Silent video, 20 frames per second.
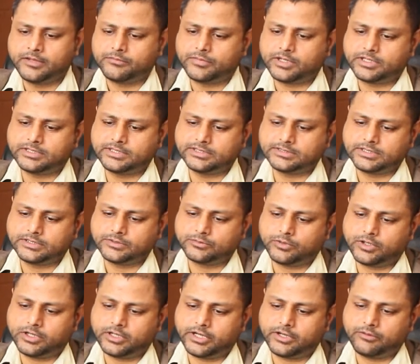but this is
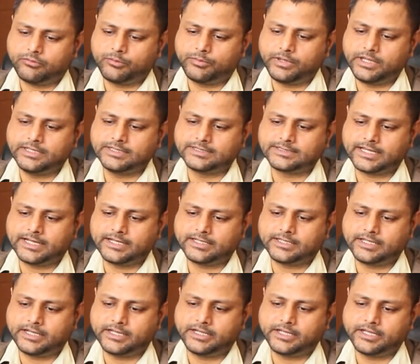what it will be
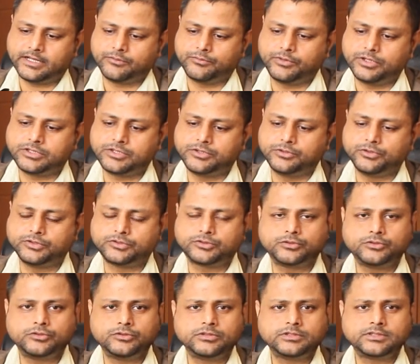inside the antenna, which used
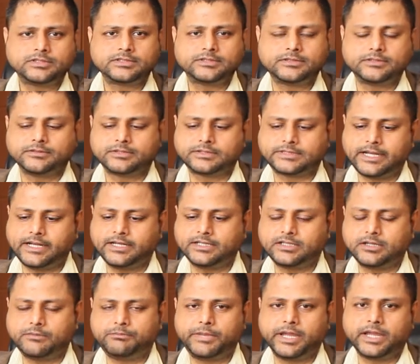to
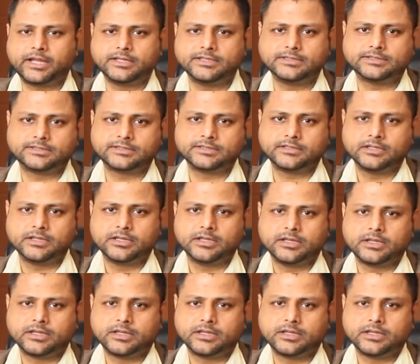send the beacons.